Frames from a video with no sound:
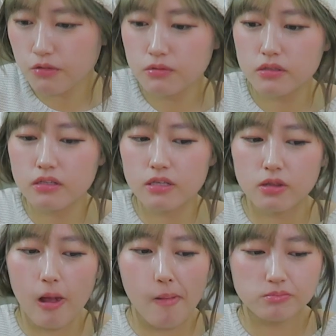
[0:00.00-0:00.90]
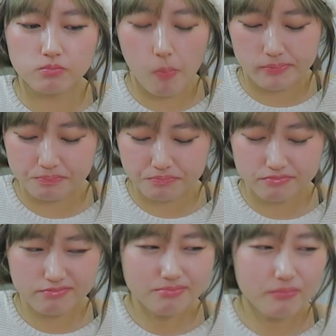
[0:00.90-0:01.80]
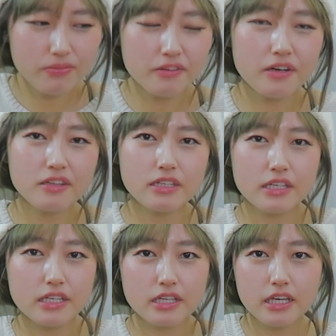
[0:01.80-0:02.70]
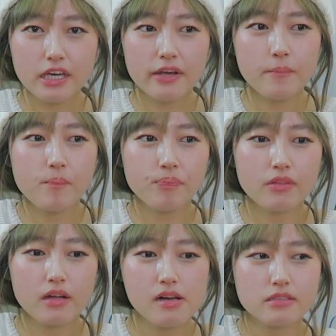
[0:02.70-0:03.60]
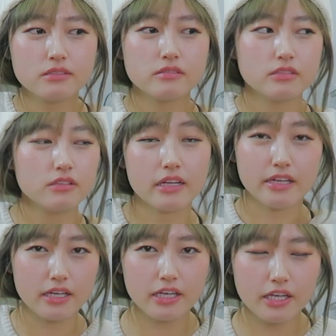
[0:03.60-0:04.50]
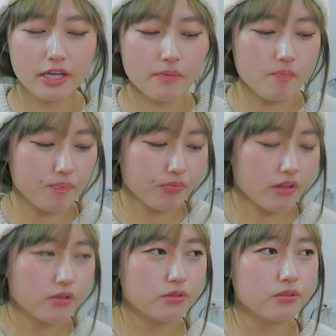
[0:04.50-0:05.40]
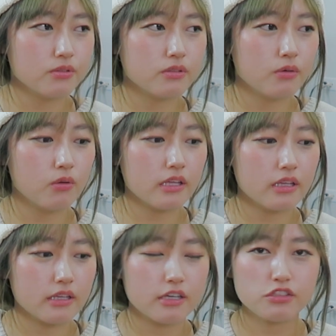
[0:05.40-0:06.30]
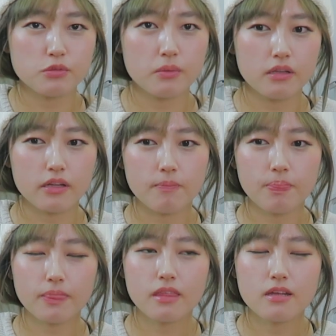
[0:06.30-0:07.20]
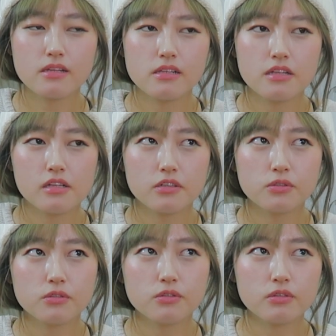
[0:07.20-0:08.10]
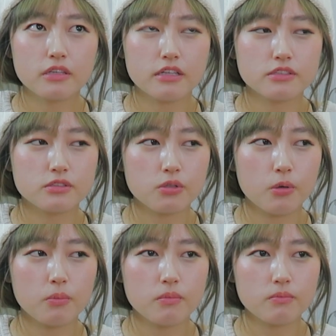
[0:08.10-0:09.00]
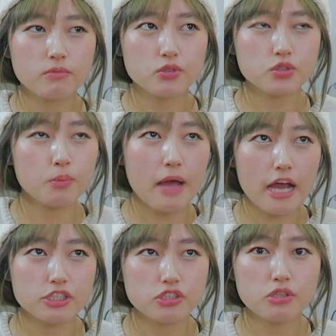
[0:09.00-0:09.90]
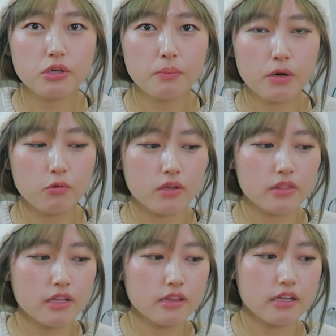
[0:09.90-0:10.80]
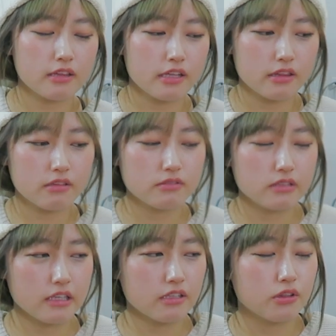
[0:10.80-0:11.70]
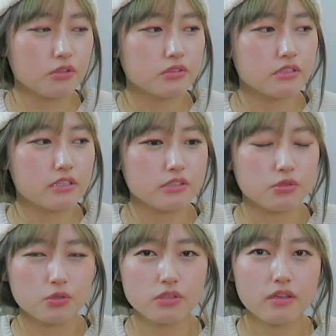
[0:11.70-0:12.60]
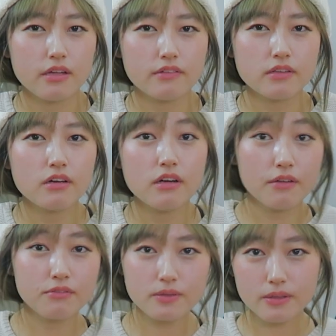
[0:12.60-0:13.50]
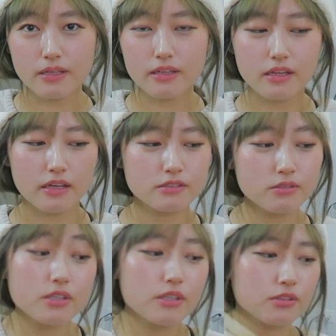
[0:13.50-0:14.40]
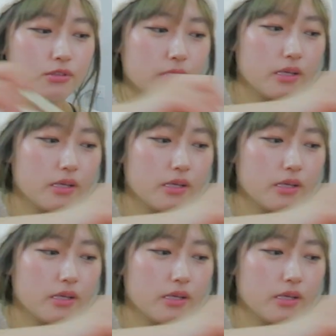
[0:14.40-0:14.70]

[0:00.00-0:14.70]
I really like that kind of geeky, you know, like geeky, who only like cares, like, who's so passionate about one thing that they kind of lose their social life and all. I really like that. It's so cute